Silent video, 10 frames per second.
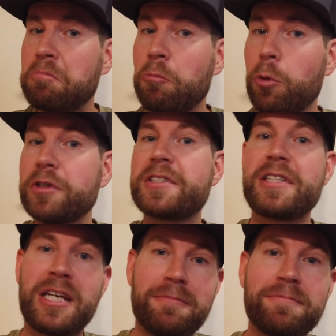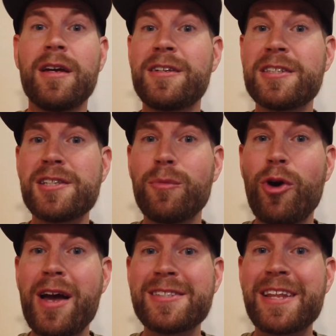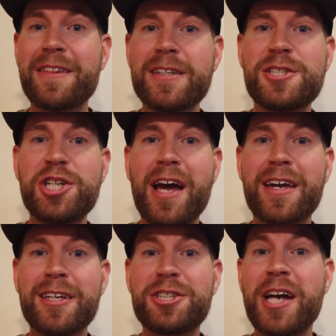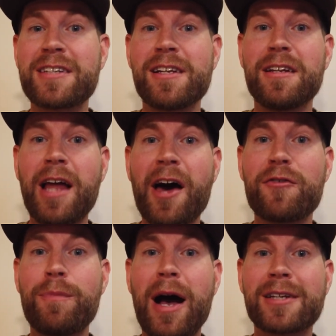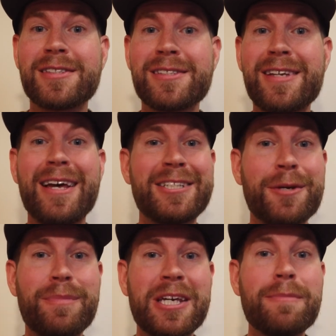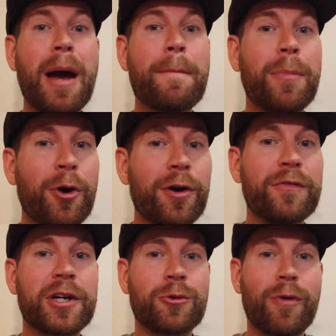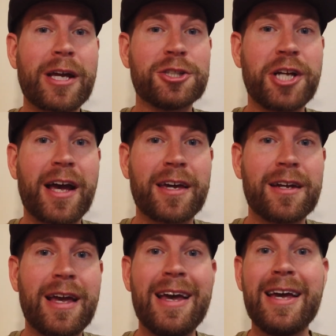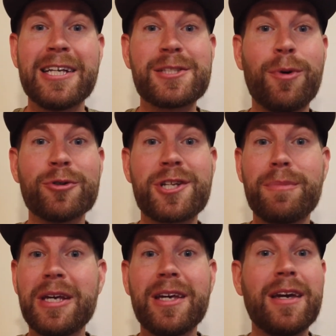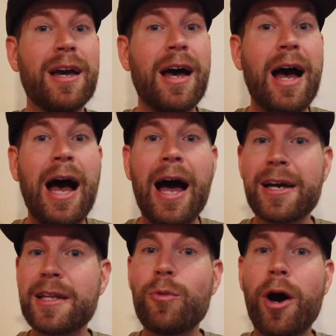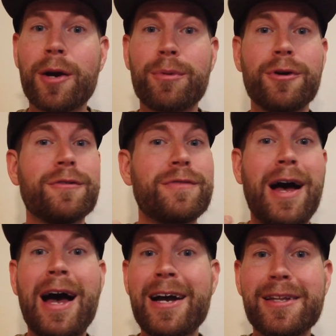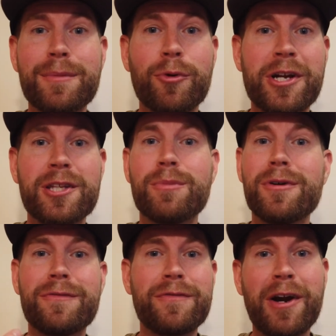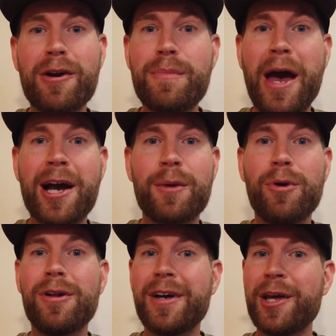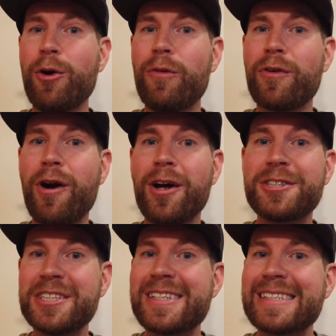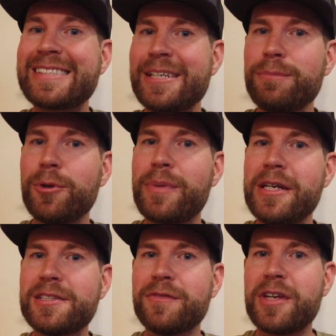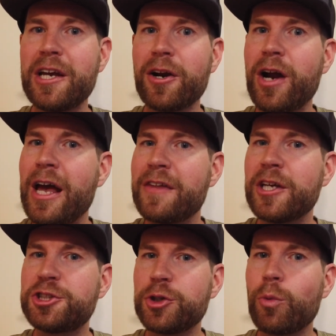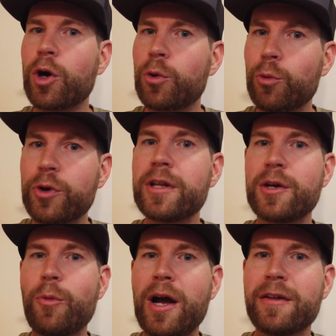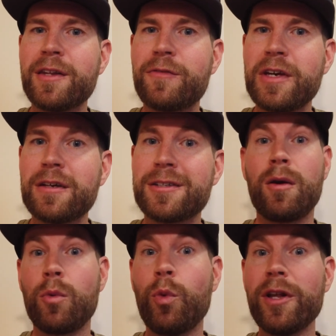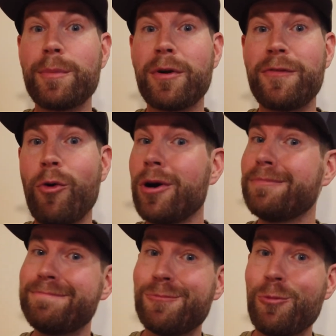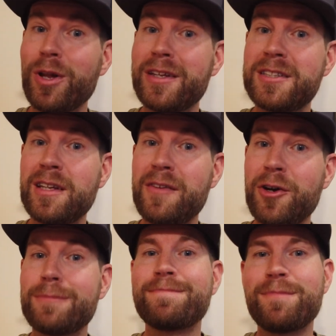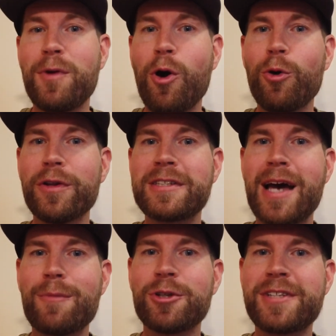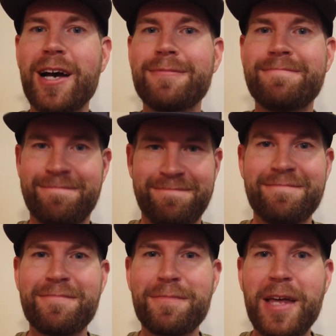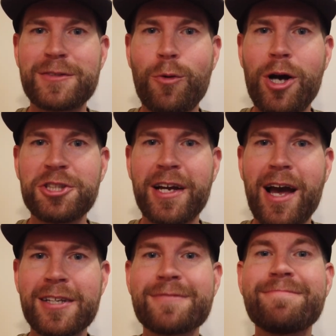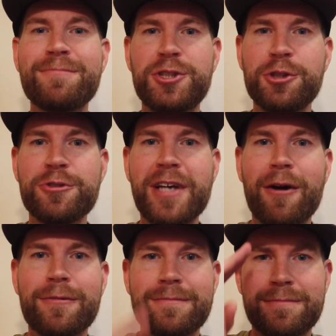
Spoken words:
We'll see. To summarize, this jacket checks a lot of boxes to be my perfect rain jacket. It's supposed to be highly waterproof, highly breathable, very packable, and overall just a simple piece of gear that should work really well in the field. Will it perform? Will it deliver? Only time will tell. Thanks for watching, guys. Juice out.